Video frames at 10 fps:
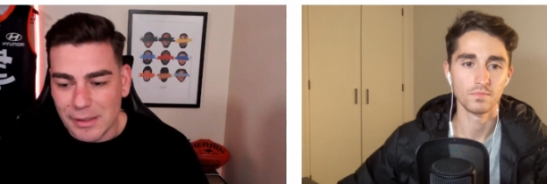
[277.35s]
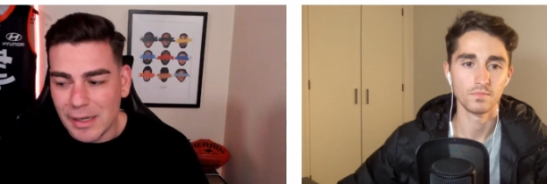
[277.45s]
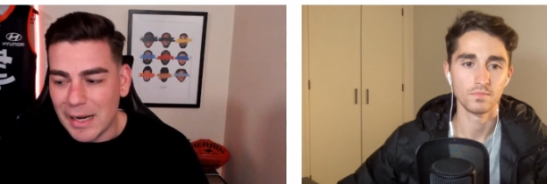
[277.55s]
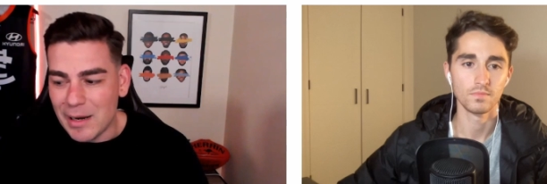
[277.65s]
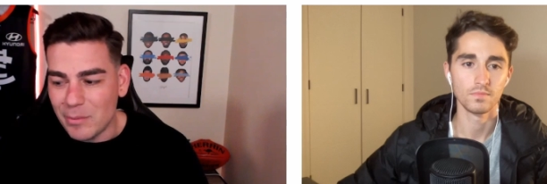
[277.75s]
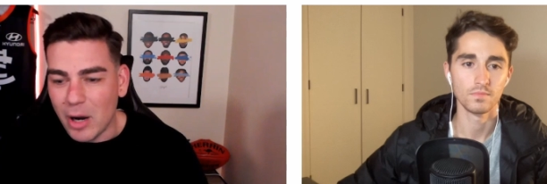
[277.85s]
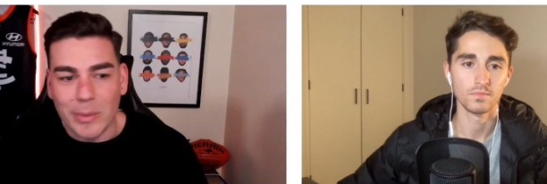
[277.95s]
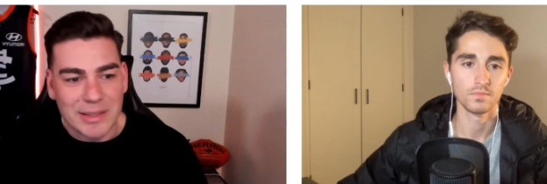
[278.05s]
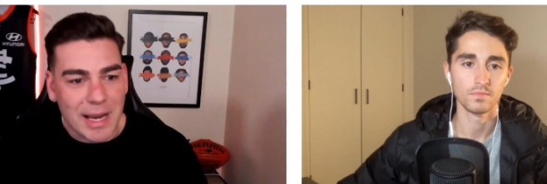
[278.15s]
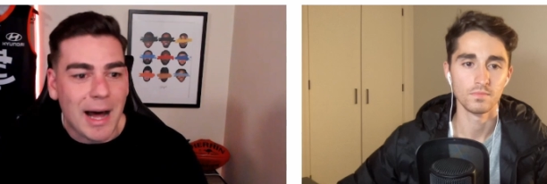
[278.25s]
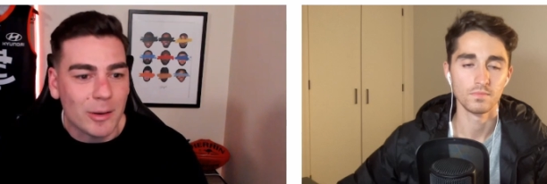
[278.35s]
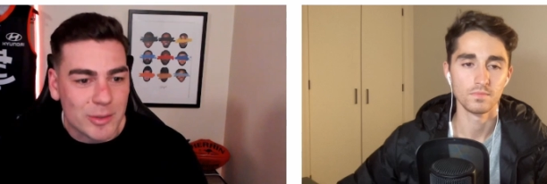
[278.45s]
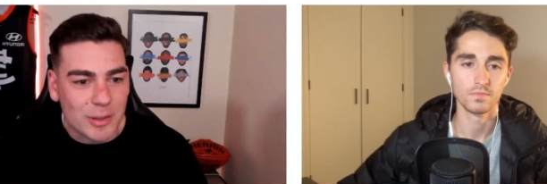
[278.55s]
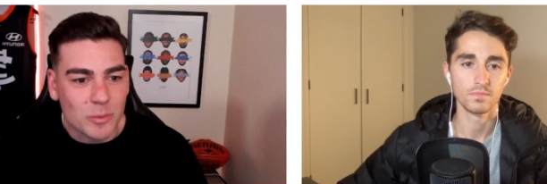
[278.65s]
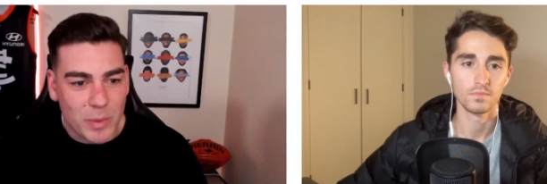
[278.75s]
Speaker 1: oh, it's
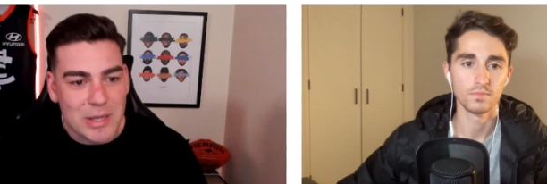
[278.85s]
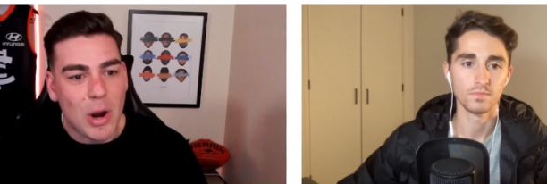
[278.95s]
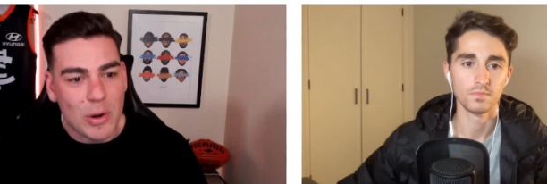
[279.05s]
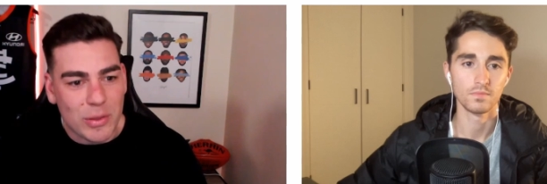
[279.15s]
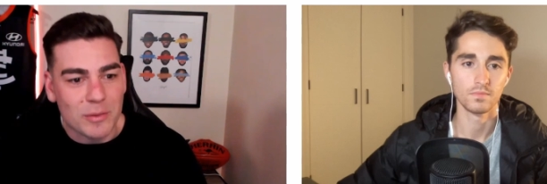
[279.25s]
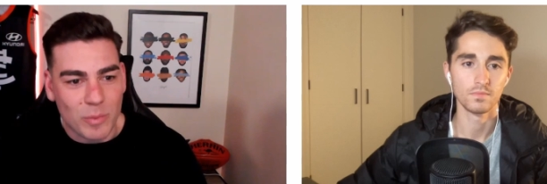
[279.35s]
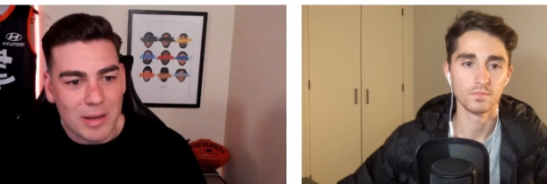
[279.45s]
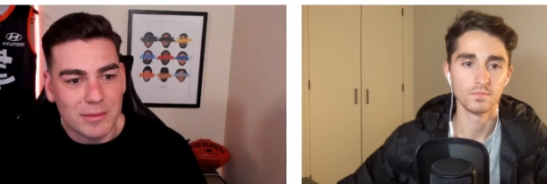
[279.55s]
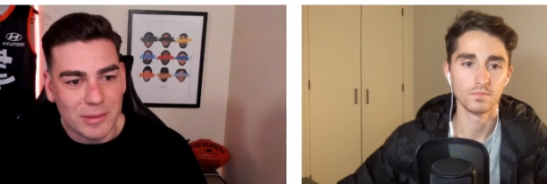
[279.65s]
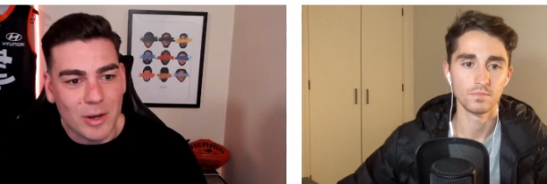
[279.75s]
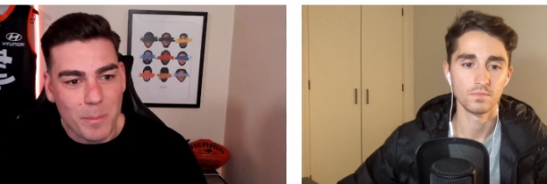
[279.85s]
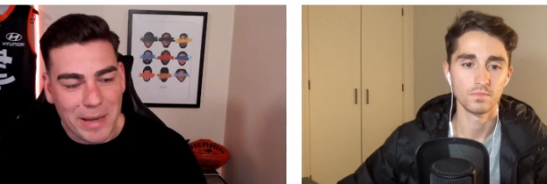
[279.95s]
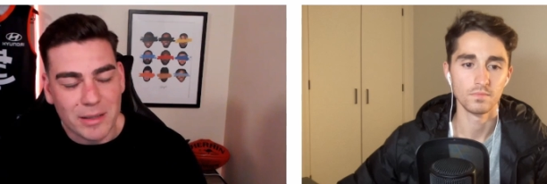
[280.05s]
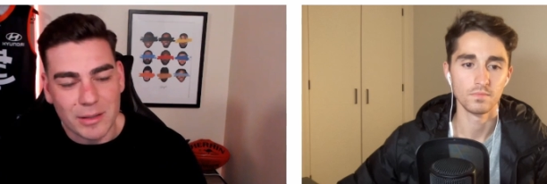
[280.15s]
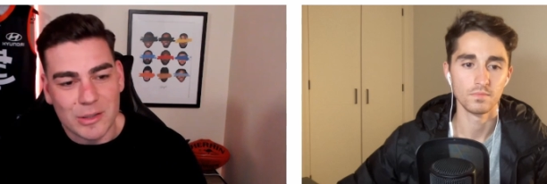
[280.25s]
Carlton. We know that we're, you know,
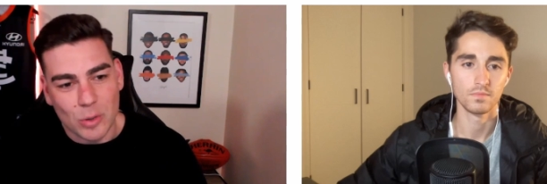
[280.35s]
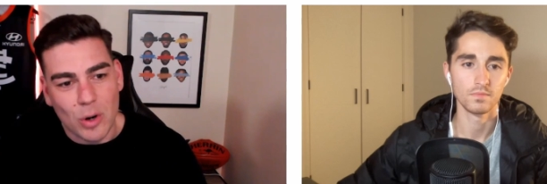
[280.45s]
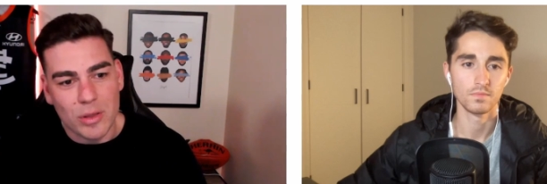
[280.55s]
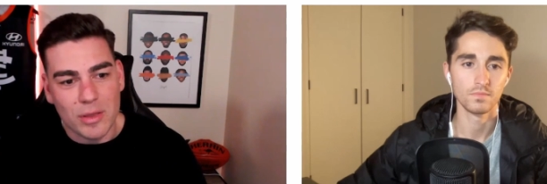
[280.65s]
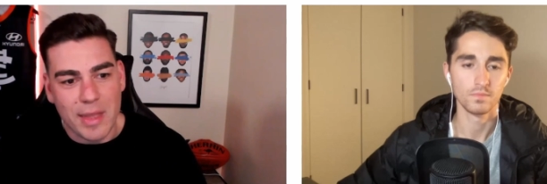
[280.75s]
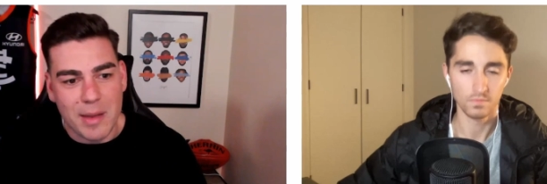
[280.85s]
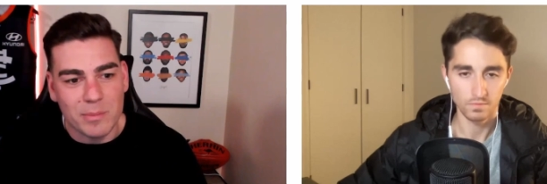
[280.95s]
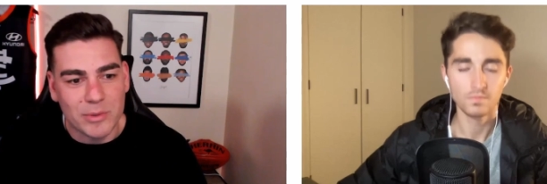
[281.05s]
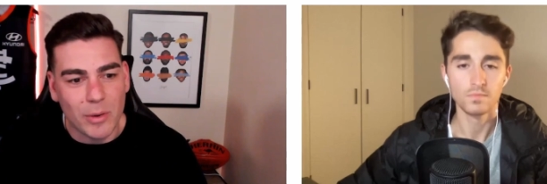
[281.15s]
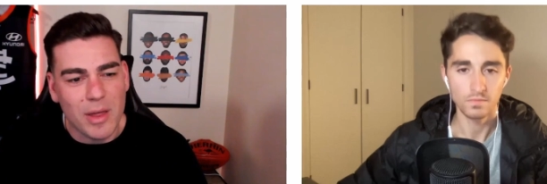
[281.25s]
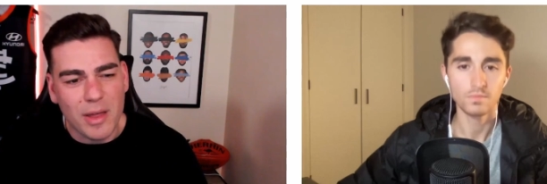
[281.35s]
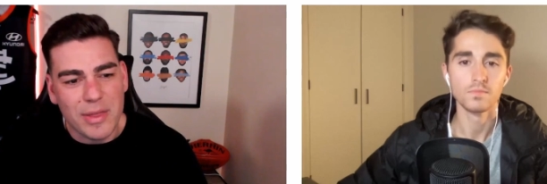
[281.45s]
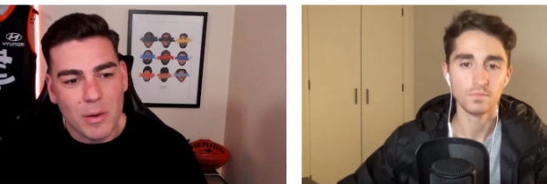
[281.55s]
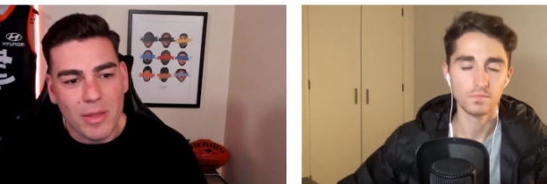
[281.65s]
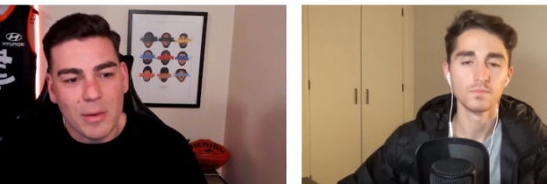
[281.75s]
mentally stronger than them. So I
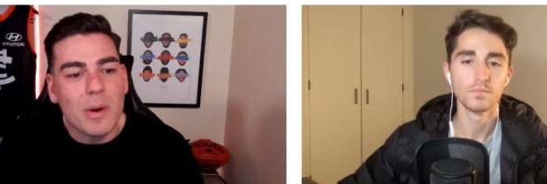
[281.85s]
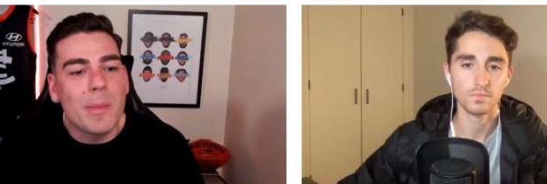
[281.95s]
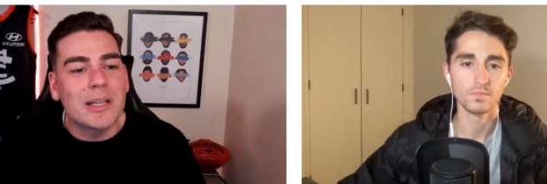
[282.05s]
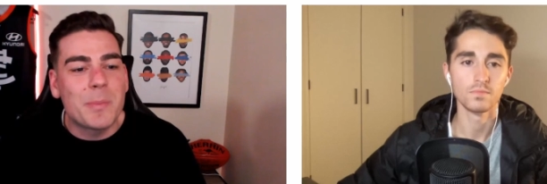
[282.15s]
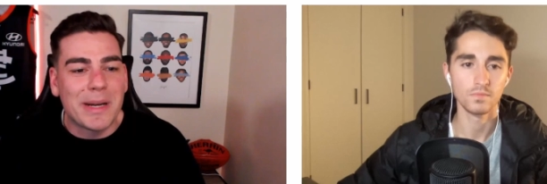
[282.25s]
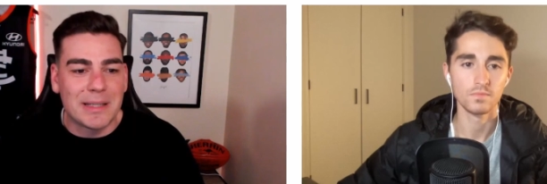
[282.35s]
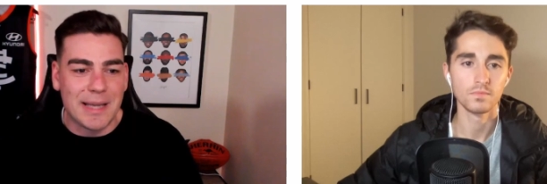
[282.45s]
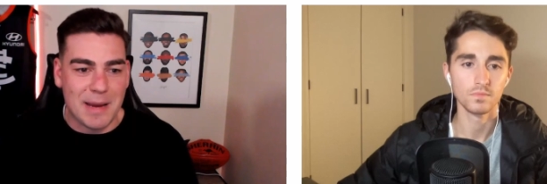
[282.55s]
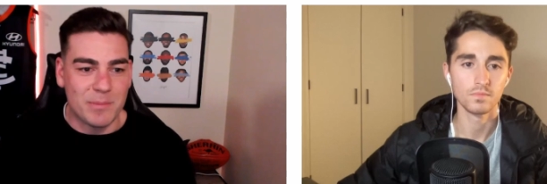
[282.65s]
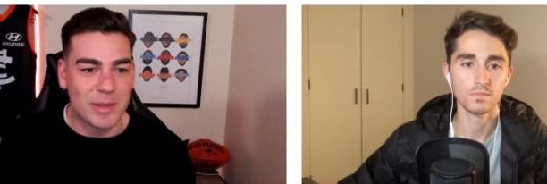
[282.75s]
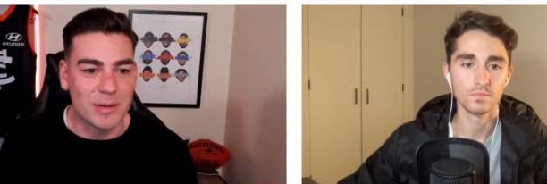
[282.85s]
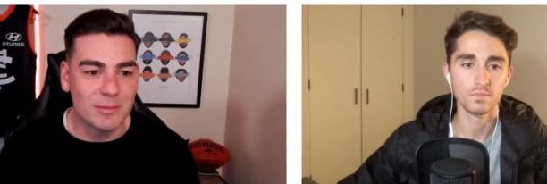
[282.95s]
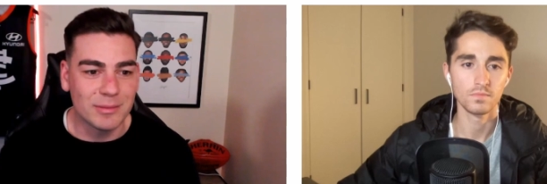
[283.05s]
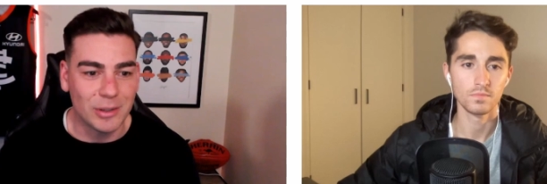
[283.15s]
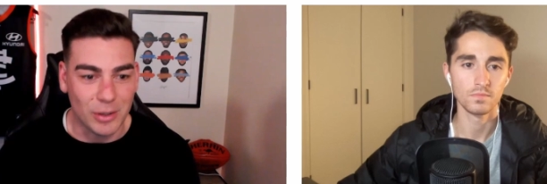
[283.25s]
think we're a much better team
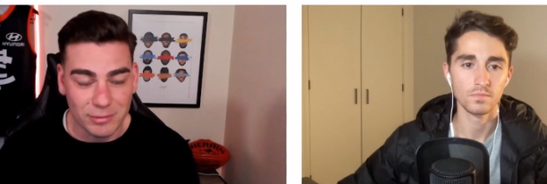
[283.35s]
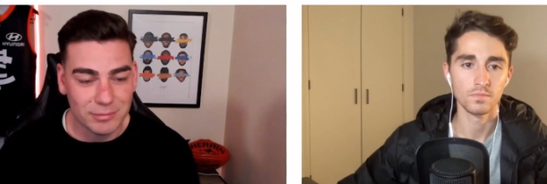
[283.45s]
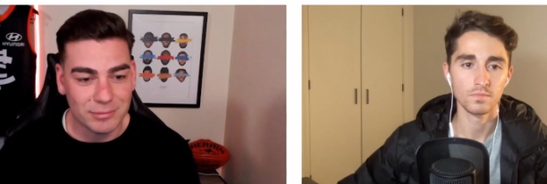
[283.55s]
than, you know,